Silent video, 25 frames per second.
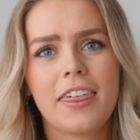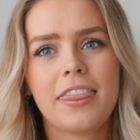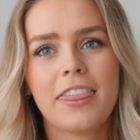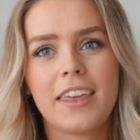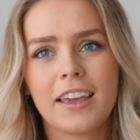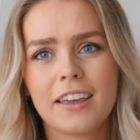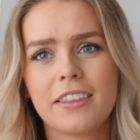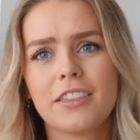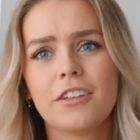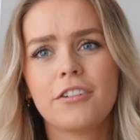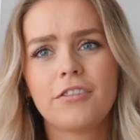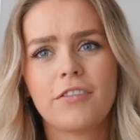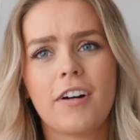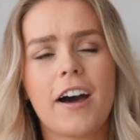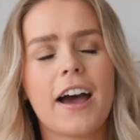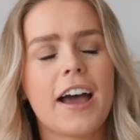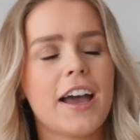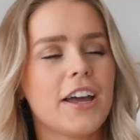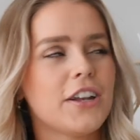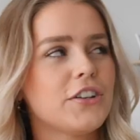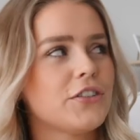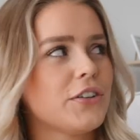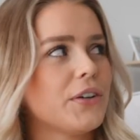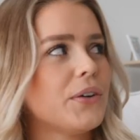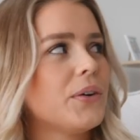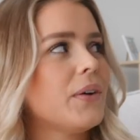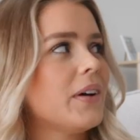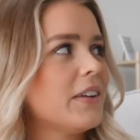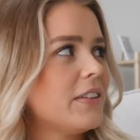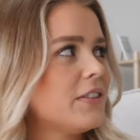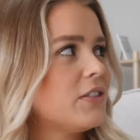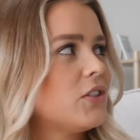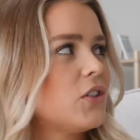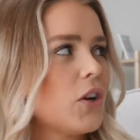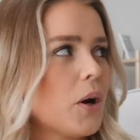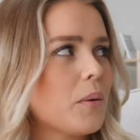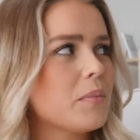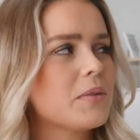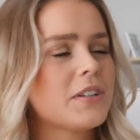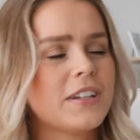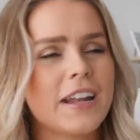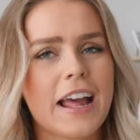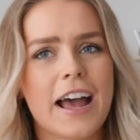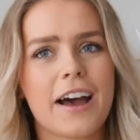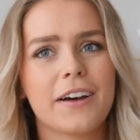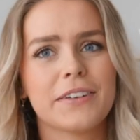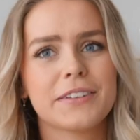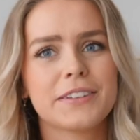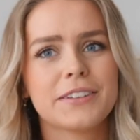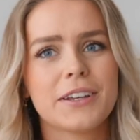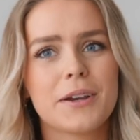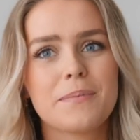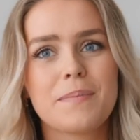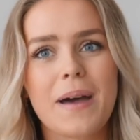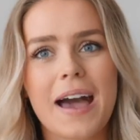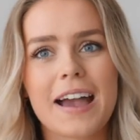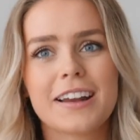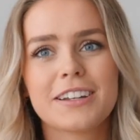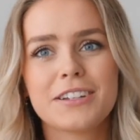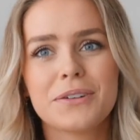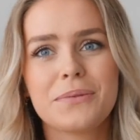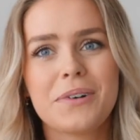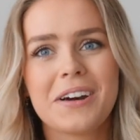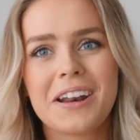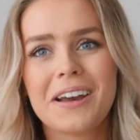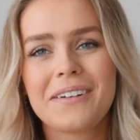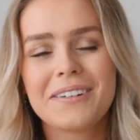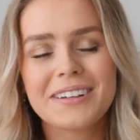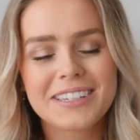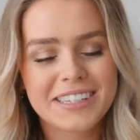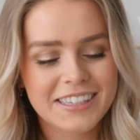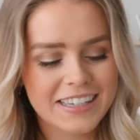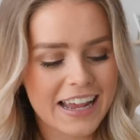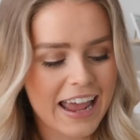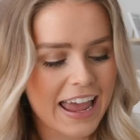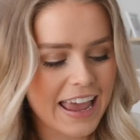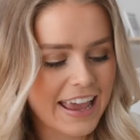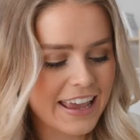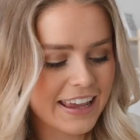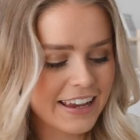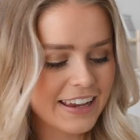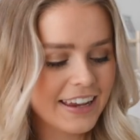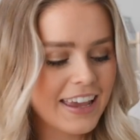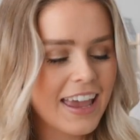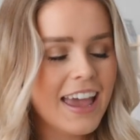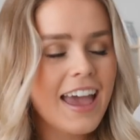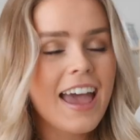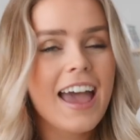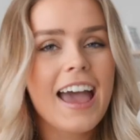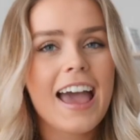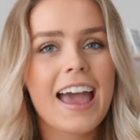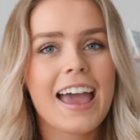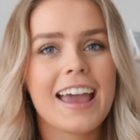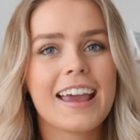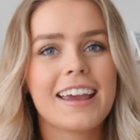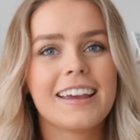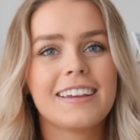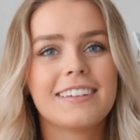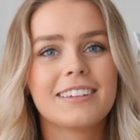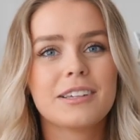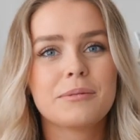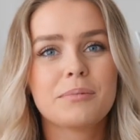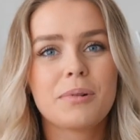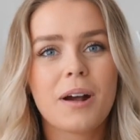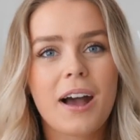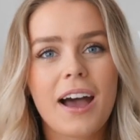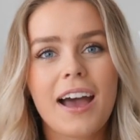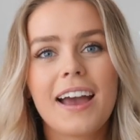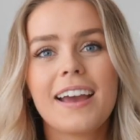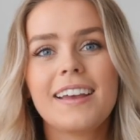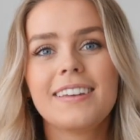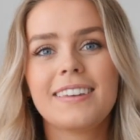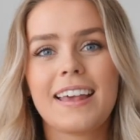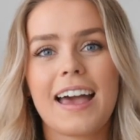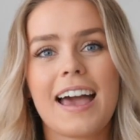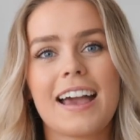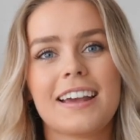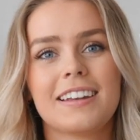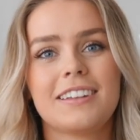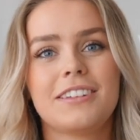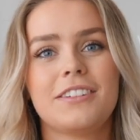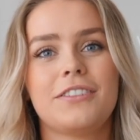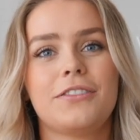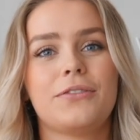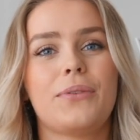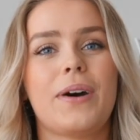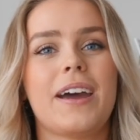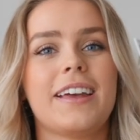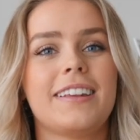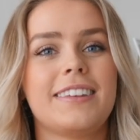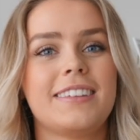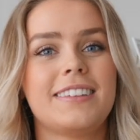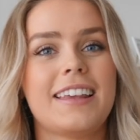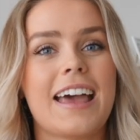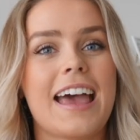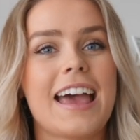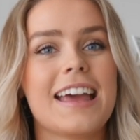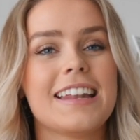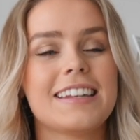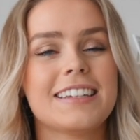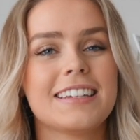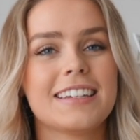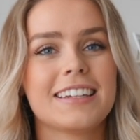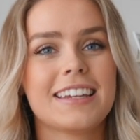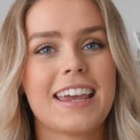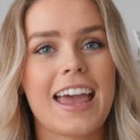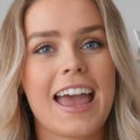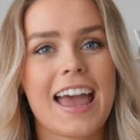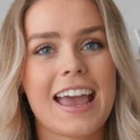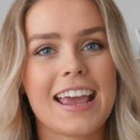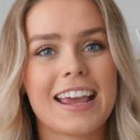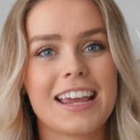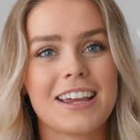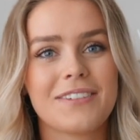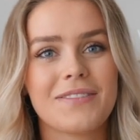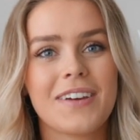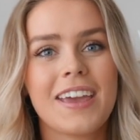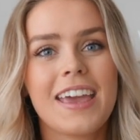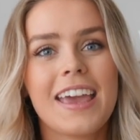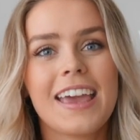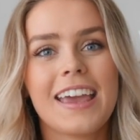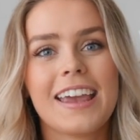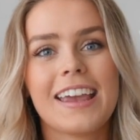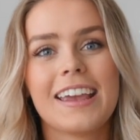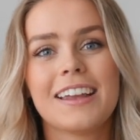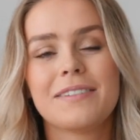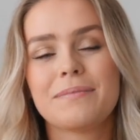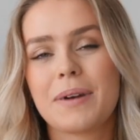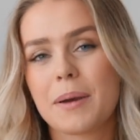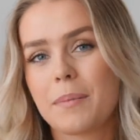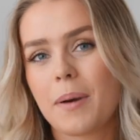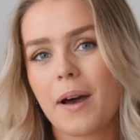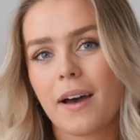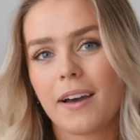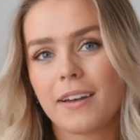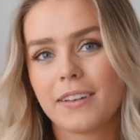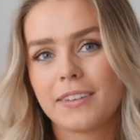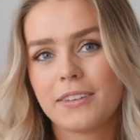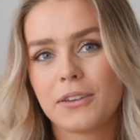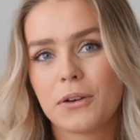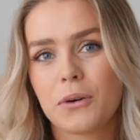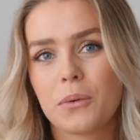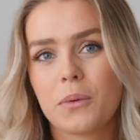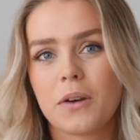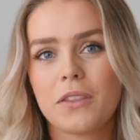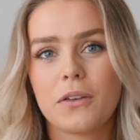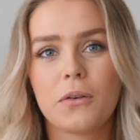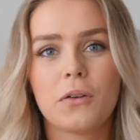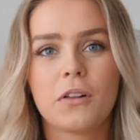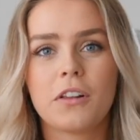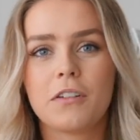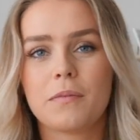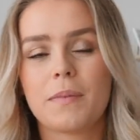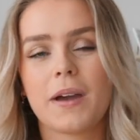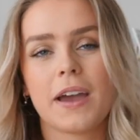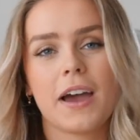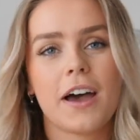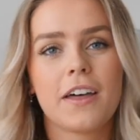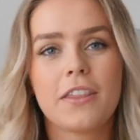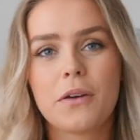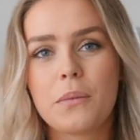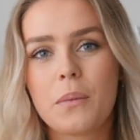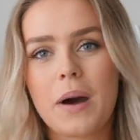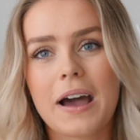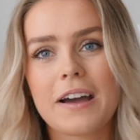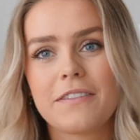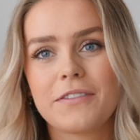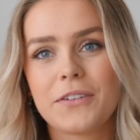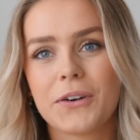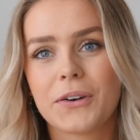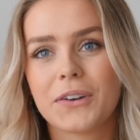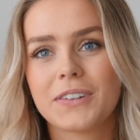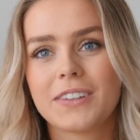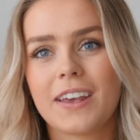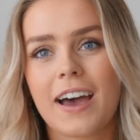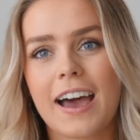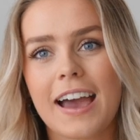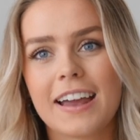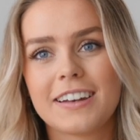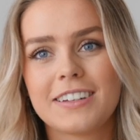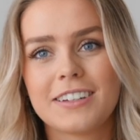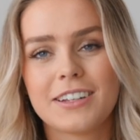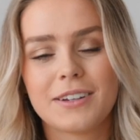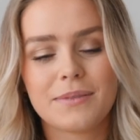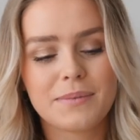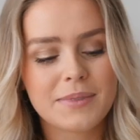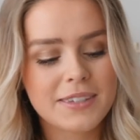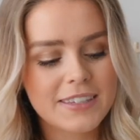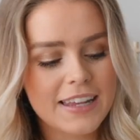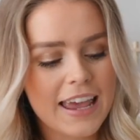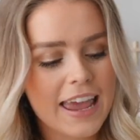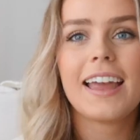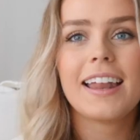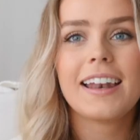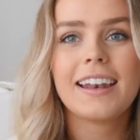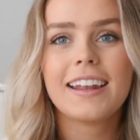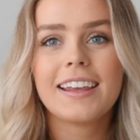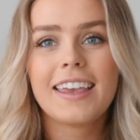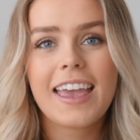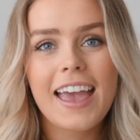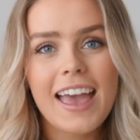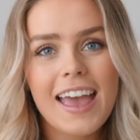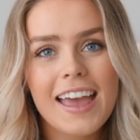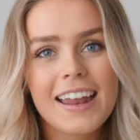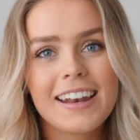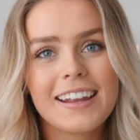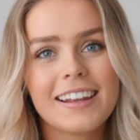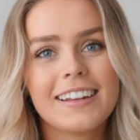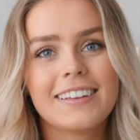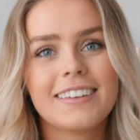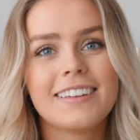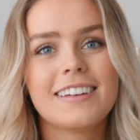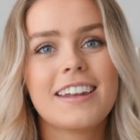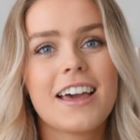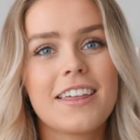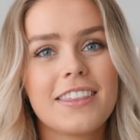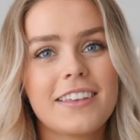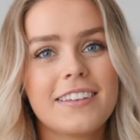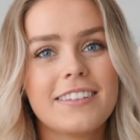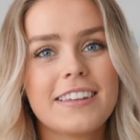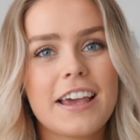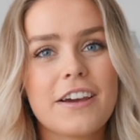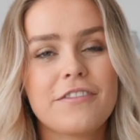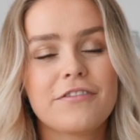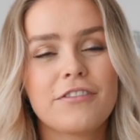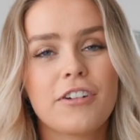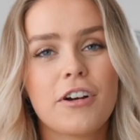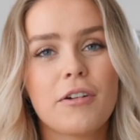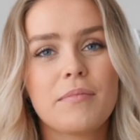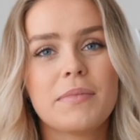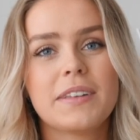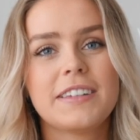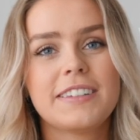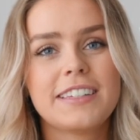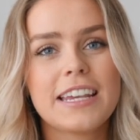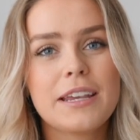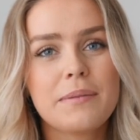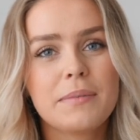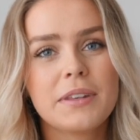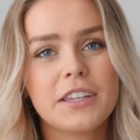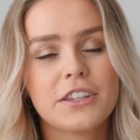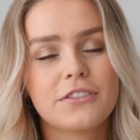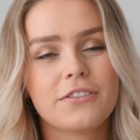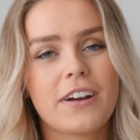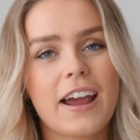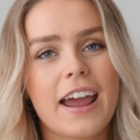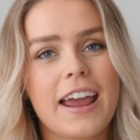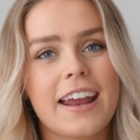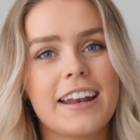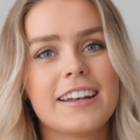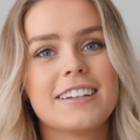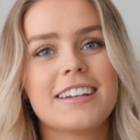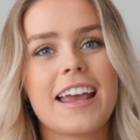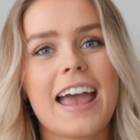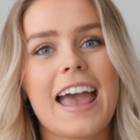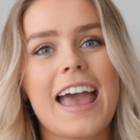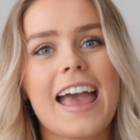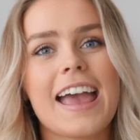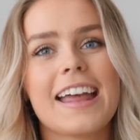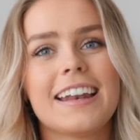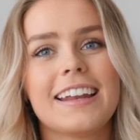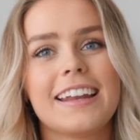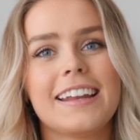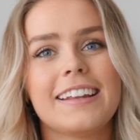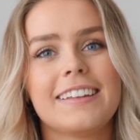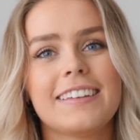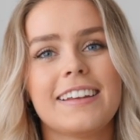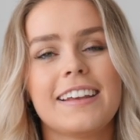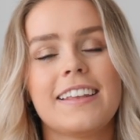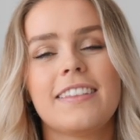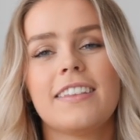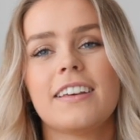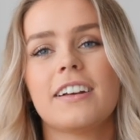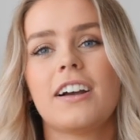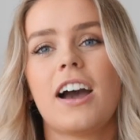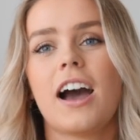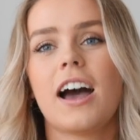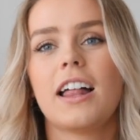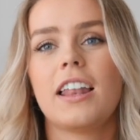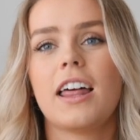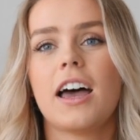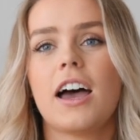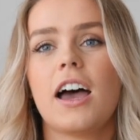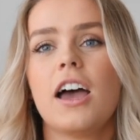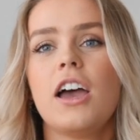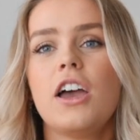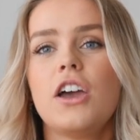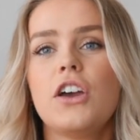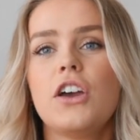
think the fire drill has stopped now. So back to what I was saying, a surprise activewear set came in my parcel with all of my other White Fox items. And again, it's another set from the Seamless range, and it's in the color